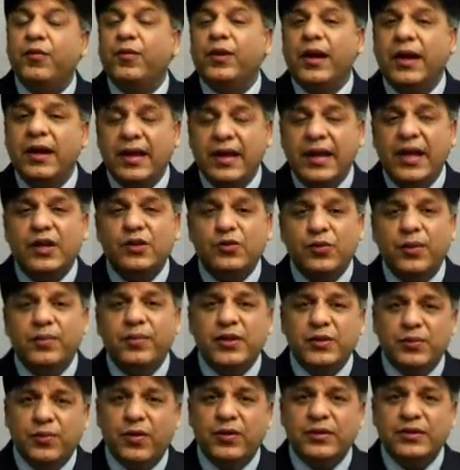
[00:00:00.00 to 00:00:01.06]
if you get an
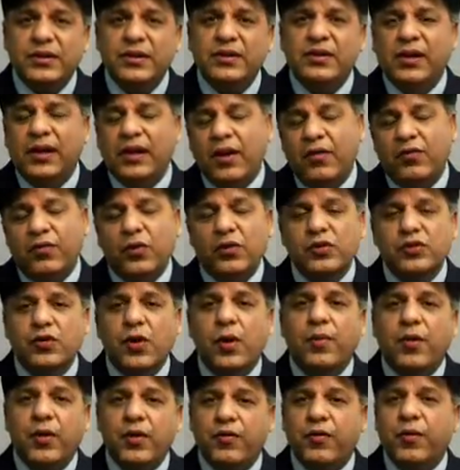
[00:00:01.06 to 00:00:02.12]
H1B sponsor, you can, of course,
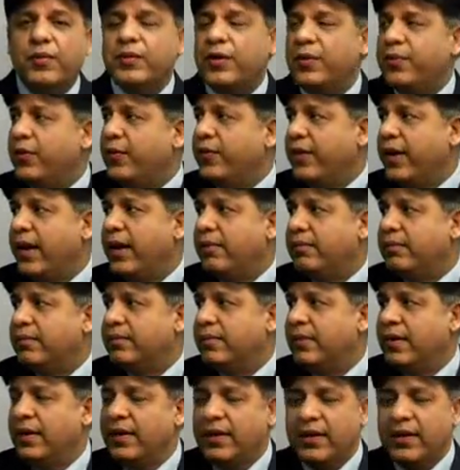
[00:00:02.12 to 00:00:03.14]
drop out from the program.